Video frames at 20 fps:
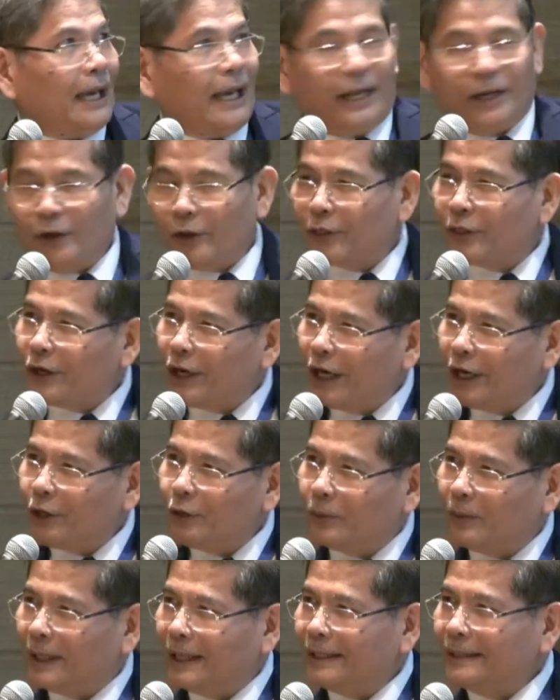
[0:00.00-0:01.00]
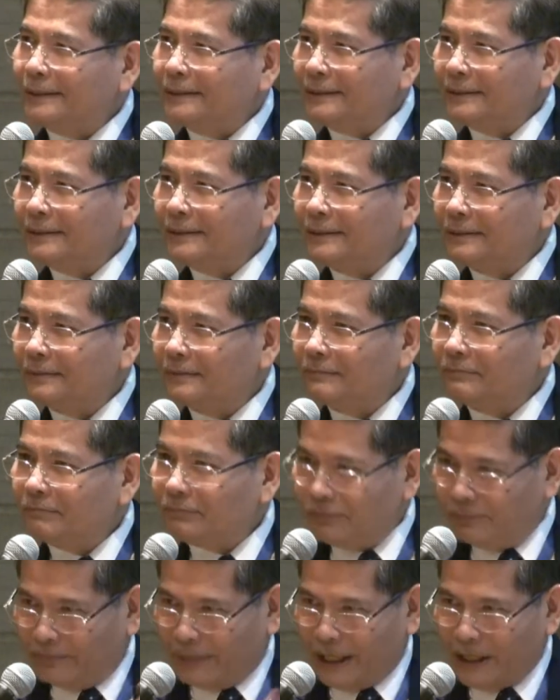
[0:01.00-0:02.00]
And the third one,
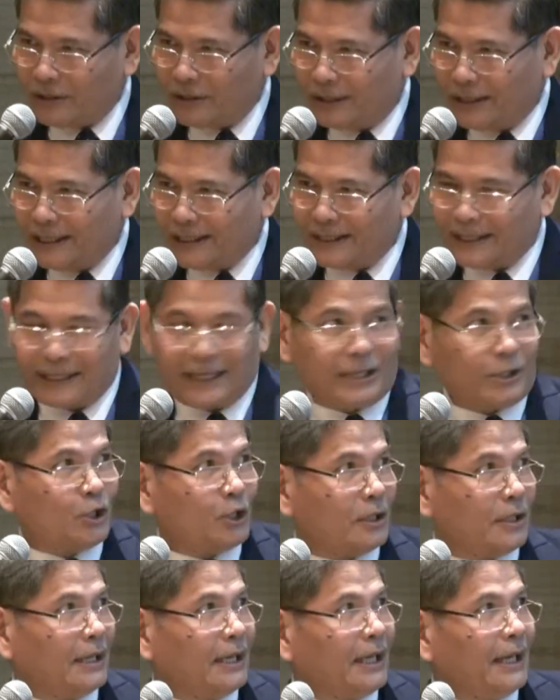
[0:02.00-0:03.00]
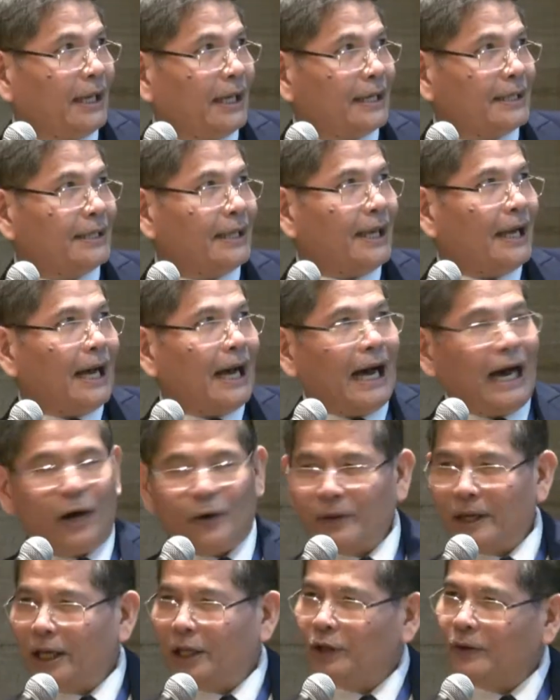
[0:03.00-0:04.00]
based on this discussion, is
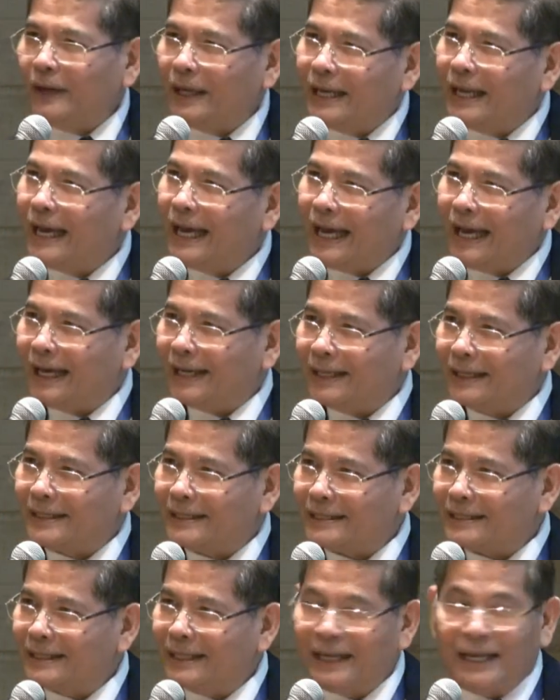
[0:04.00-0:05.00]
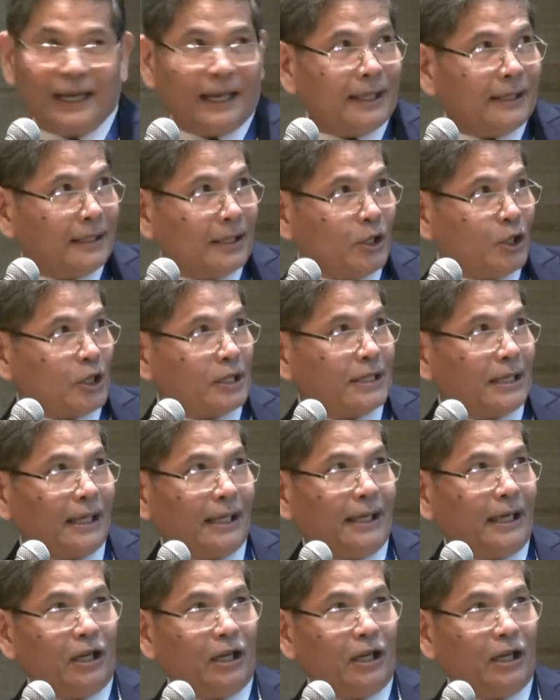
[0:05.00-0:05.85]
how can you enhance digital